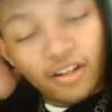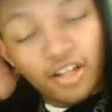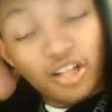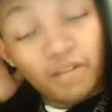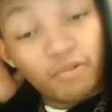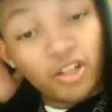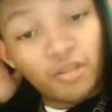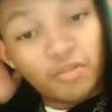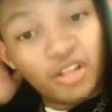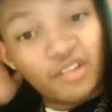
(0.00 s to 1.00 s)
he didn't win
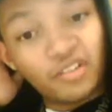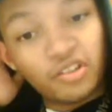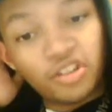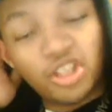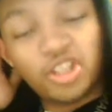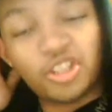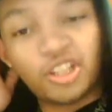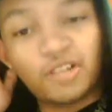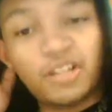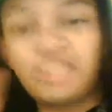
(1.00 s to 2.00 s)
the BFG
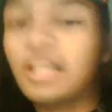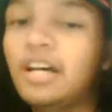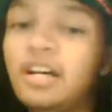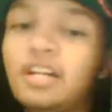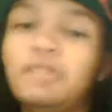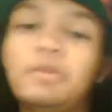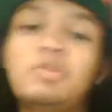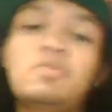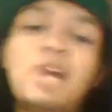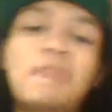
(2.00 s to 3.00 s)
series, and pretty
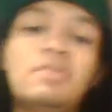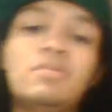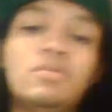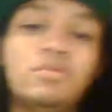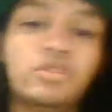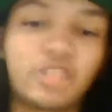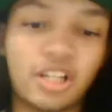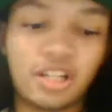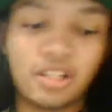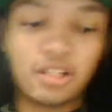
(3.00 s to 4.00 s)
much Bobby Roode
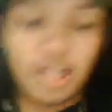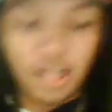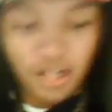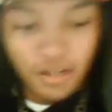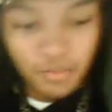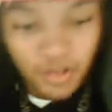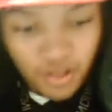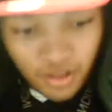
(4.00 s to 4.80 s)
saying that,